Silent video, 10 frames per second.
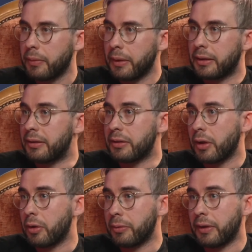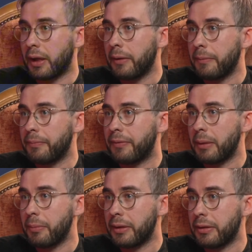It's to solve the
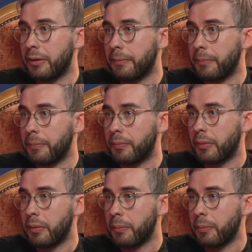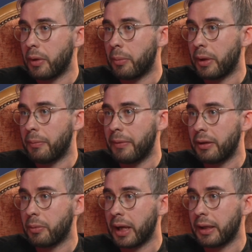famous problem
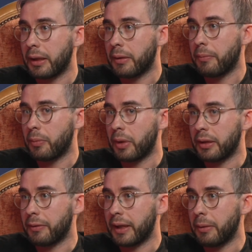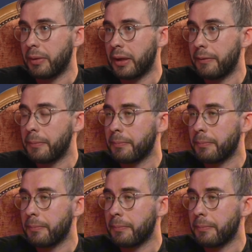that when we're developing